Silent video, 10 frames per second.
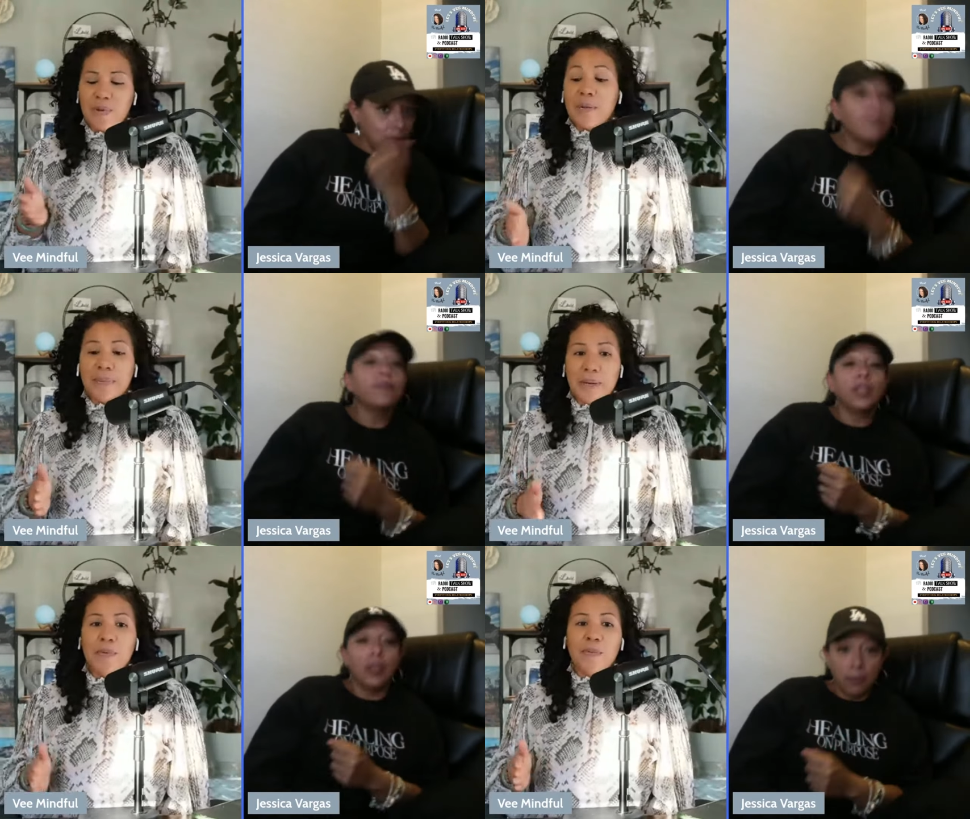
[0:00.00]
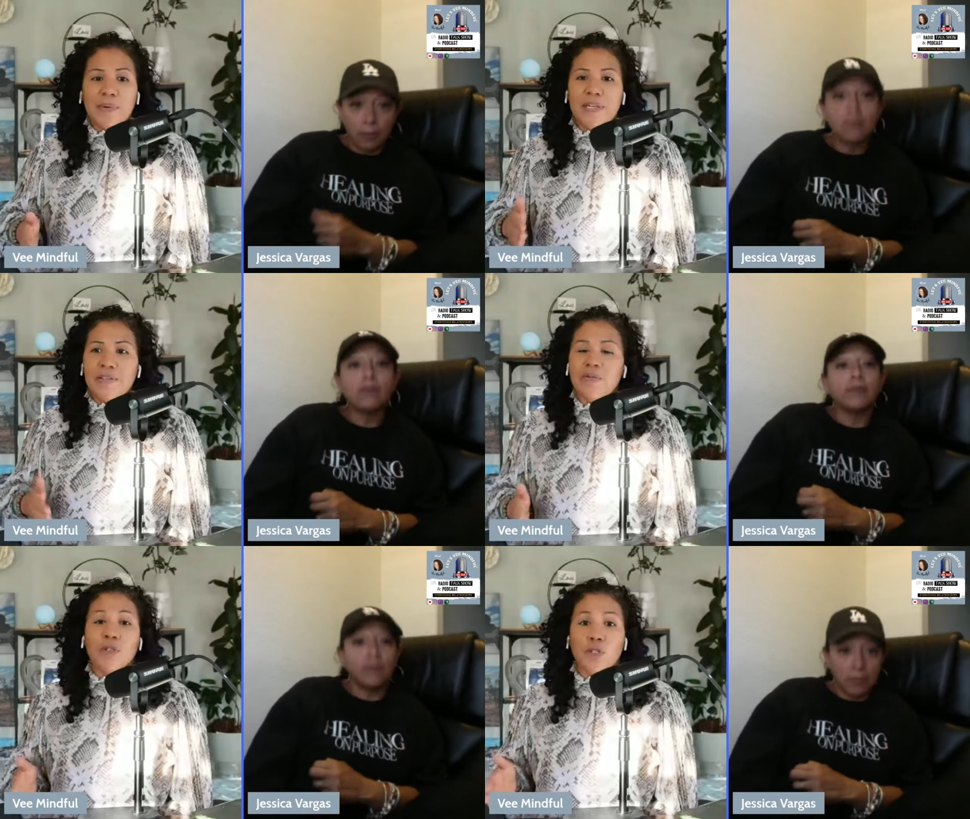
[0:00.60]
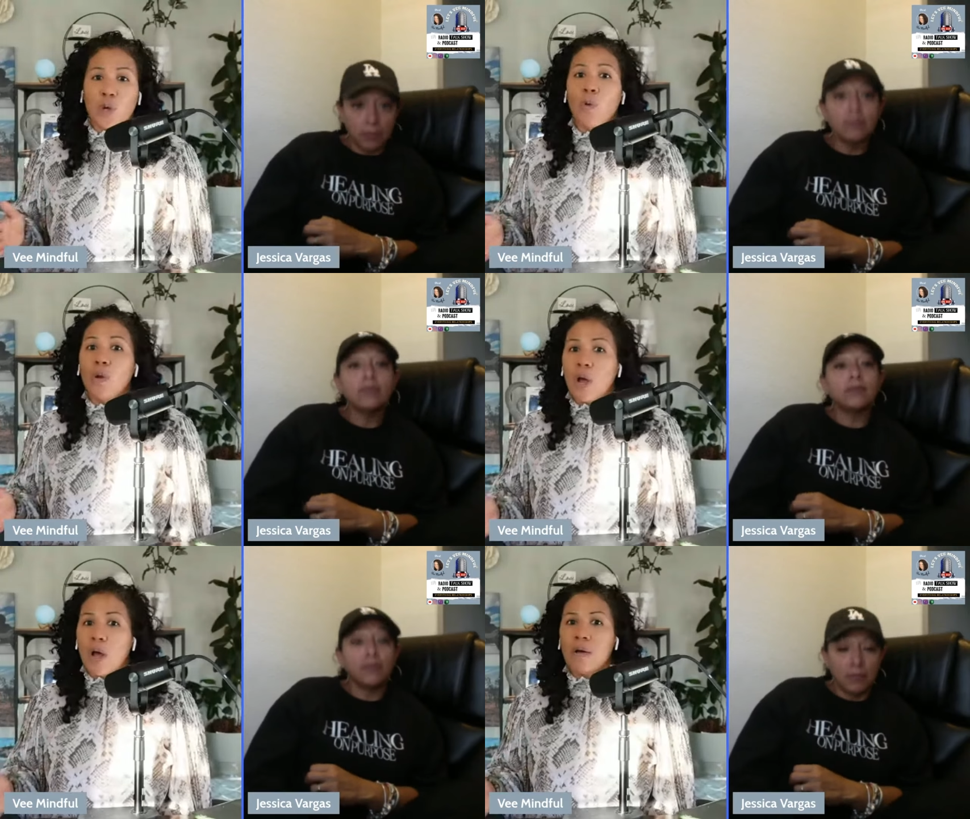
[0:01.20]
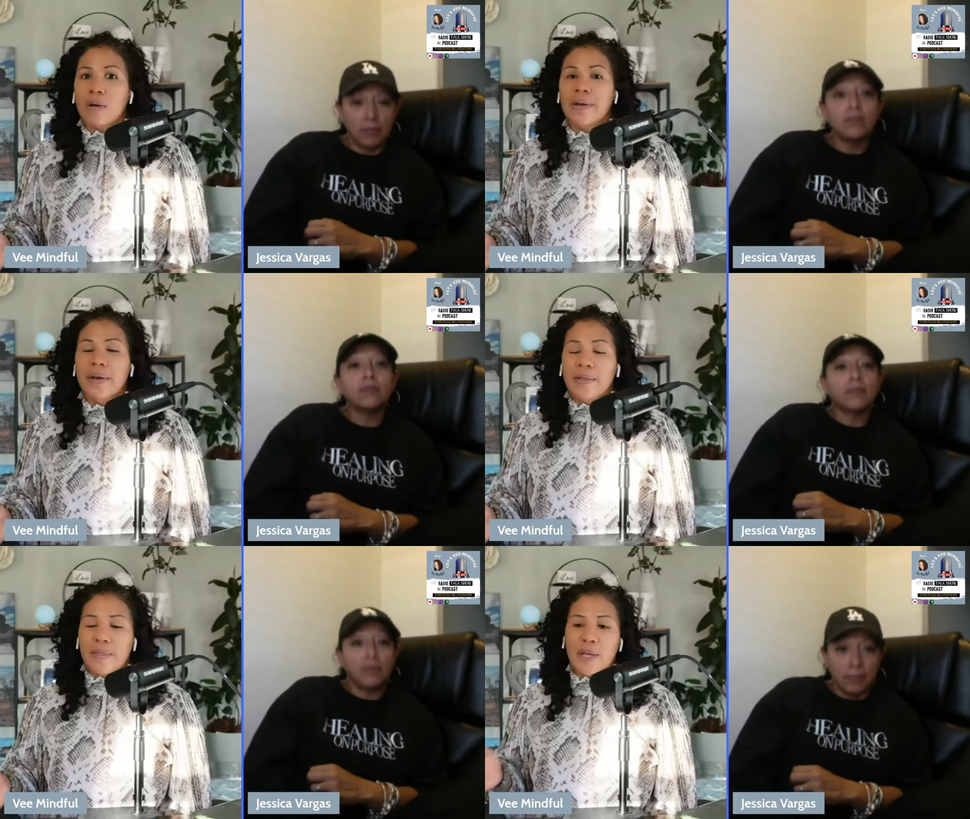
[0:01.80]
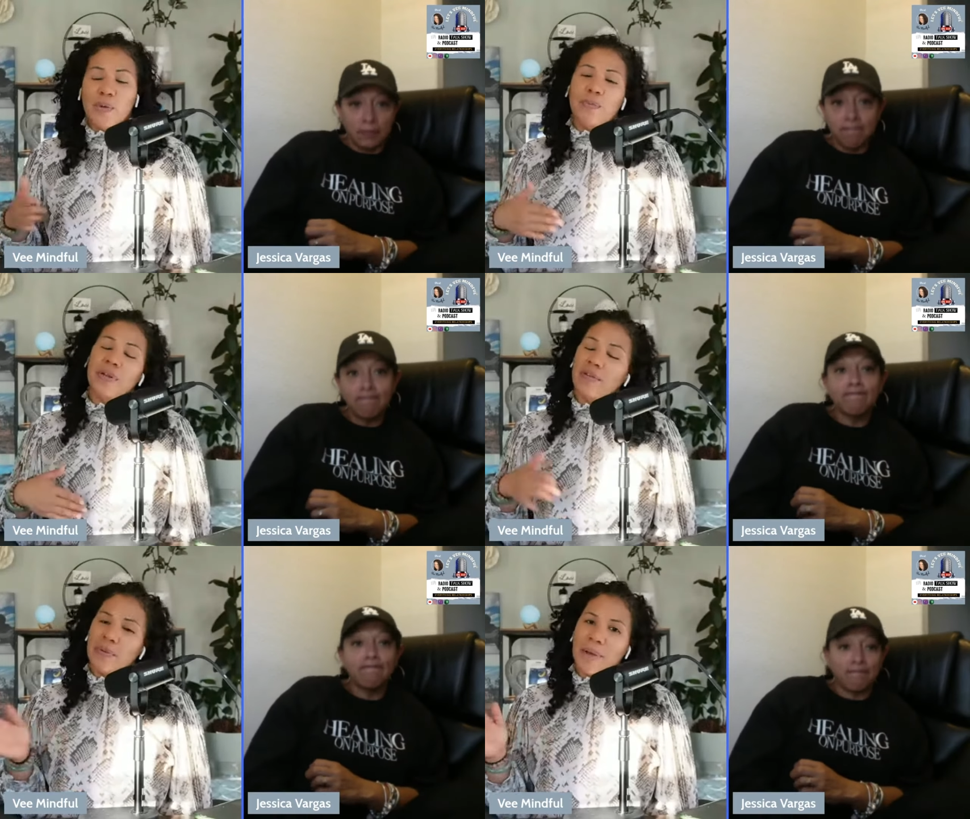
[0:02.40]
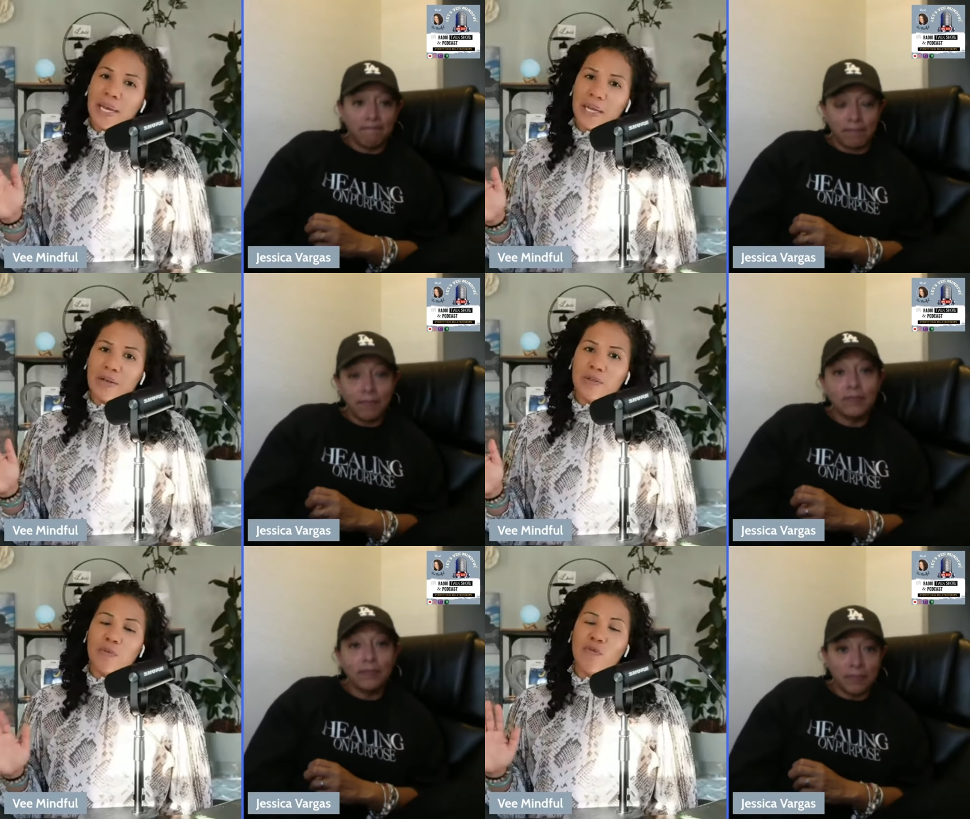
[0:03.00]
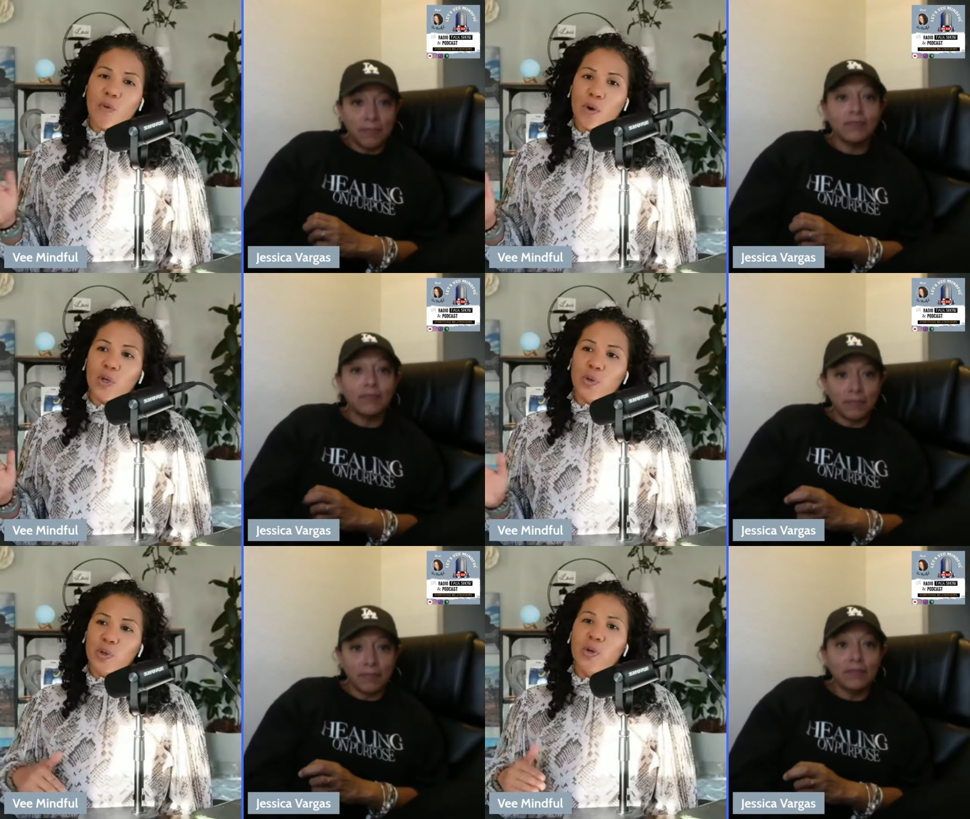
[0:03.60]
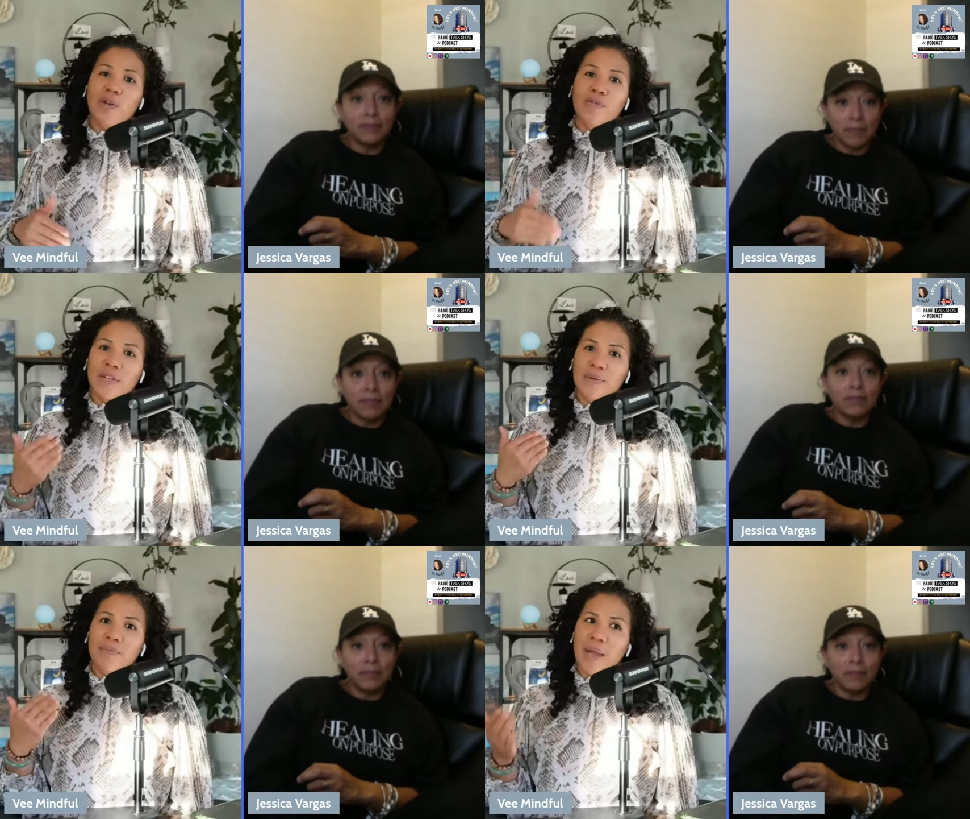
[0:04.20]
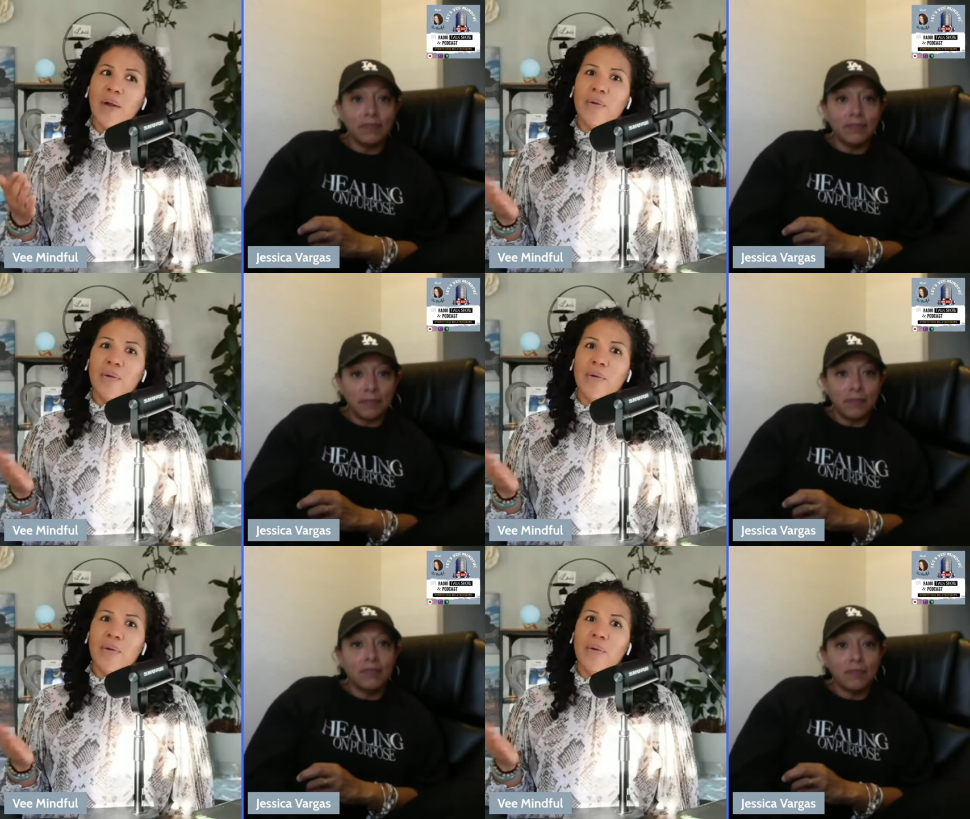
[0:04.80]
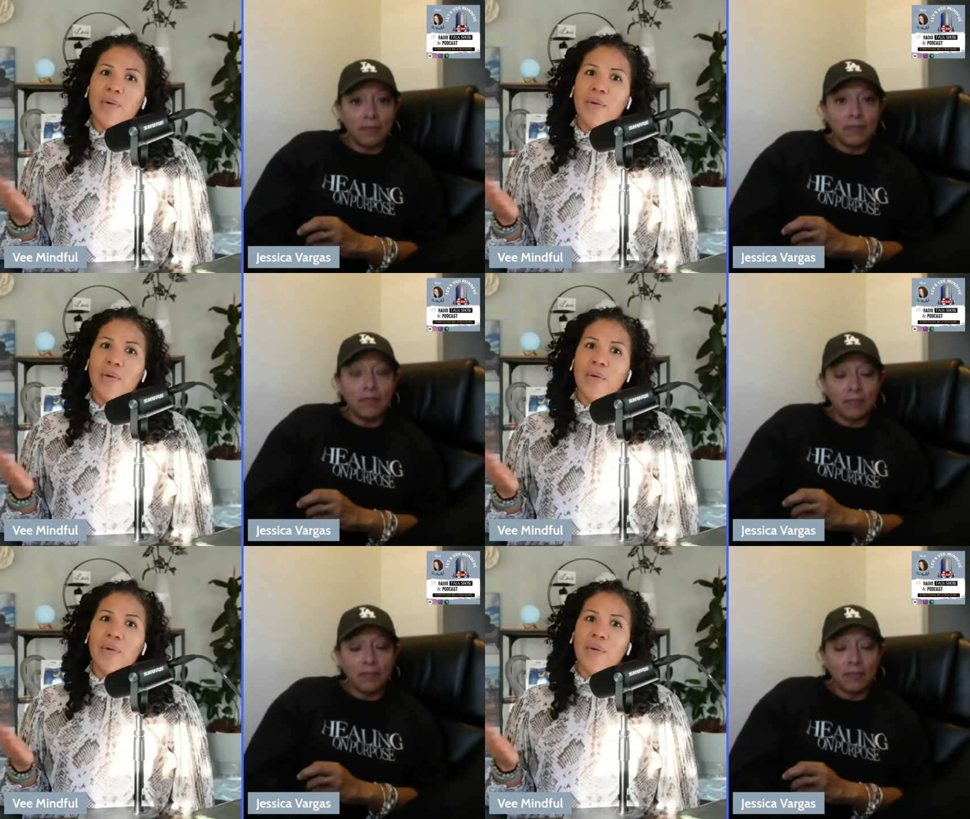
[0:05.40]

Speaker 1: been a people pleaser for so long that you put everybody else before you. You even married somebody